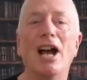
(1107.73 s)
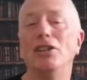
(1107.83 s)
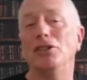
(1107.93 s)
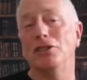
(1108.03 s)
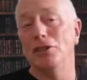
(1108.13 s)

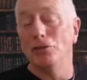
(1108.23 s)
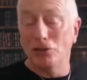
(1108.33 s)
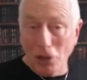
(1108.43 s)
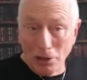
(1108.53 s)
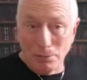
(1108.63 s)
You could use
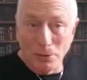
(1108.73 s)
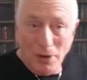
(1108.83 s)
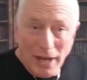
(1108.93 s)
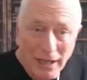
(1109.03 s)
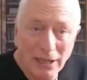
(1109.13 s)

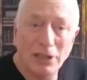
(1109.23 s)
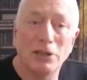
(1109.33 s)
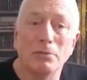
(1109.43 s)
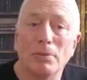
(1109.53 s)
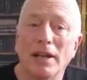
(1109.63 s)
soluble ink. You
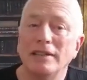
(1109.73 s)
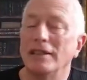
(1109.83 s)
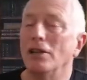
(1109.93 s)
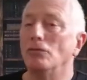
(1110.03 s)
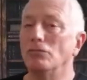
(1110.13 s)
could place
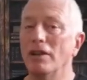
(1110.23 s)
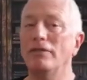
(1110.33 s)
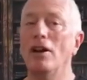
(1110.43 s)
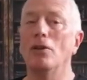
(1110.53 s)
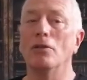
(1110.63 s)
it in a
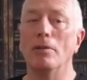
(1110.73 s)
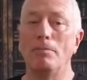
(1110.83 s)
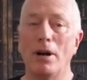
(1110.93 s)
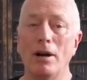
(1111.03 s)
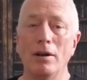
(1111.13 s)
river or a
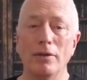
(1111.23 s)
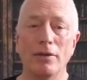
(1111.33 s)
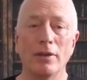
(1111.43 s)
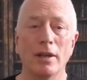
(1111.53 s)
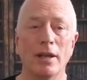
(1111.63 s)

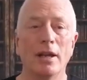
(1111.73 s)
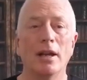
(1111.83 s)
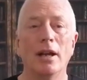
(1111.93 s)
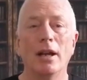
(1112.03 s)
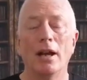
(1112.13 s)
bath.
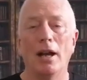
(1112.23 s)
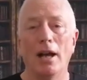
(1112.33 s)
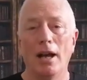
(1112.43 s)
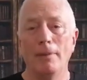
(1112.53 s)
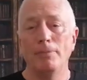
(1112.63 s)

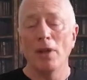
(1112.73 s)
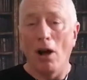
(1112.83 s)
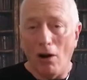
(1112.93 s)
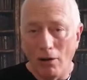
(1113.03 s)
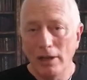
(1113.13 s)
I
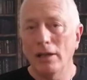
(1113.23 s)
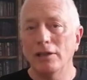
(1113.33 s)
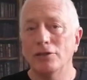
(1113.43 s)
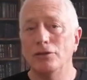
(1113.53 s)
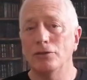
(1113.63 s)

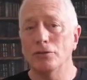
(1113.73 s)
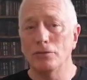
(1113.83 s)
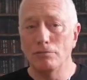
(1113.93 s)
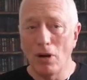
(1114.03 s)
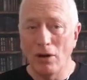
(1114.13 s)
like to draw
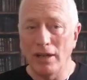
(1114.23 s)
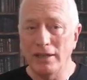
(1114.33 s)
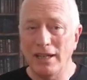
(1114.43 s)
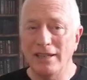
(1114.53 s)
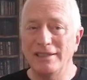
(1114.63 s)

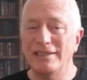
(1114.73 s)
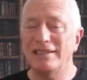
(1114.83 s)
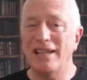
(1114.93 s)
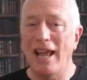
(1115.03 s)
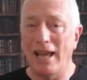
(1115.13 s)
mine in
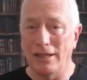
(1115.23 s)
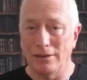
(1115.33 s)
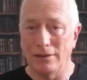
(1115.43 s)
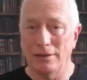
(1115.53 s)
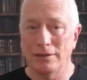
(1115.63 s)

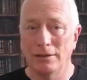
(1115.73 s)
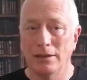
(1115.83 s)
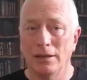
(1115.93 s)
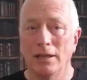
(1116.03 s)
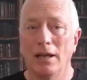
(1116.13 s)
sand.
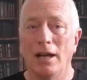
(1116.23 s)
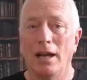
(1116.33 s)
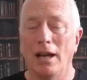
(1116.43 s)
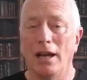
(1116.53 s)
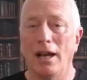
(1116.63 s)

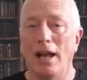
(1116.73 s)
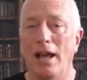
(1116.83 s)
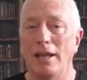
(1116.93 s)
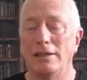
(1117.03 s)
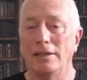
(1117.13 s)

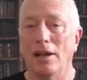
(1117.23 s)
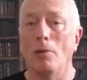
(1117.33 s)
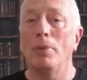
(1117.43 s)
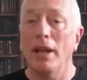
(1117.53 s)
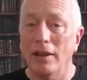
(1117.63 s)
And
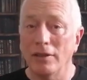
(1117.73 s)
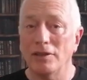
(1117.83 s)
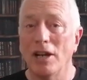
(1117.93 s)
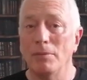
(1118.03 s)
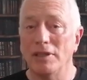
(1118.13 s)
I'll pick the
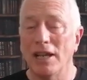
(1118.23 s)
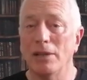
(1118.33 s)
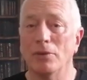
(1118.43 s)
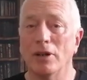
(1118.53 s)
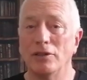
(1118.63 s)
time of day
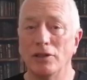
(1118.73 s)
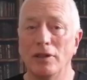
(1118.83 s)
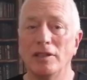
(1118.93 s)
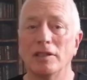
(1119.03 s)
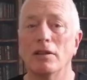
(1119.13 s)
when I do
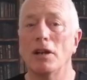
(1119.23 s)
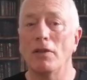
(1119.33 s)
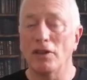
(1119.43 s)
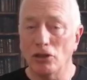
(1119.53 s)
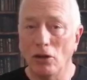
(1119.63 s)
it so I know
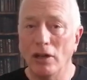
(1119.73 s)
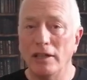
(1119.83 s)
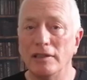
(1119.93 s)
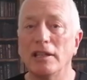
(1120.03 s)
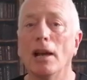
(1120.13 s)
the tide
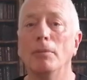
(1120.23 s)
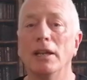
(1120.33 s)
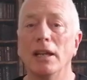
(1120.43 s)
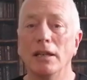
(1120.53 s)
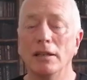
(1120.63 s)
is coming
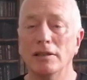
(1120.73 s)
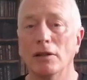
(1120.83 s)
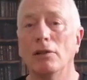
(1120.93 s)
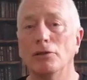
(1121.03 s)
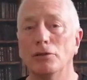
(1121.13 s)
in.
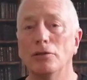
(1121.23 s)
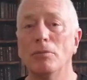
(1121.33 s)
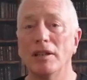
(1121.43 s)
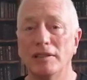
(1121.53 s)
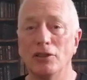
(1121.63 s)
So I'll draw
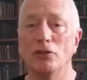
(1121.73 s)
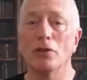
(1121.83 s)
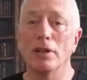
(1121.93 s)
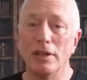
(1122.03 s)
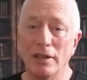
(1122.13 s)
my sigil
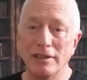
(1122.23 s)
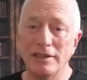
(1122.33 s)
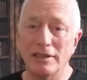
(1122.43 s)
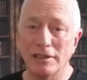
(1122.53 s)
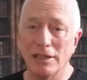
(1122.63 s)
on a nice
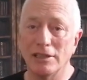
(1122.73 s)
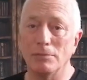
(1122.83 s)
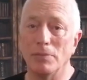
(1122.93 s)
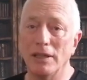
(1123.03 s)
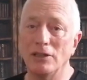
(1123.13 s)

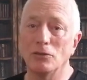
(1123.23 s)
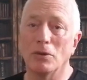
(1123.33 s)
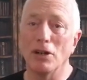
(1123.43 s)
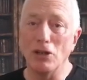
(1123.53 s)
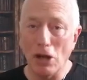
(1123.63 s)
deserted beach
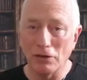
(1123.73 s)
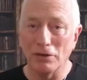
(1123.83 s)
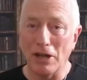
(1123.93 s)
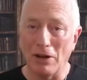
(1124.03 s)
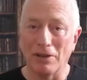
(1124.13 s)
where I know there
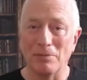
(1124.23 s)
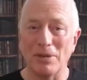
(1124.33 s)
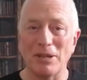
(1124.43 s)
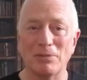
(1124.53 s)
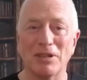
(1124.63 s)
are no other
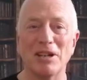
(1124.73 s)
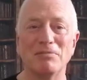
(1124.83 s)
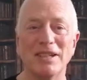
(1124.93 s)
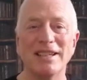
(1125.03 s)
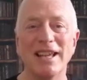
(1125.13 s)
people going to
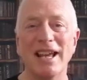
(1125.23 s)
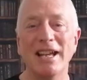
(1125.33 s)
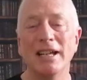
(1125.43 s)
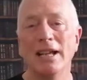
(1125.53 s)
be there.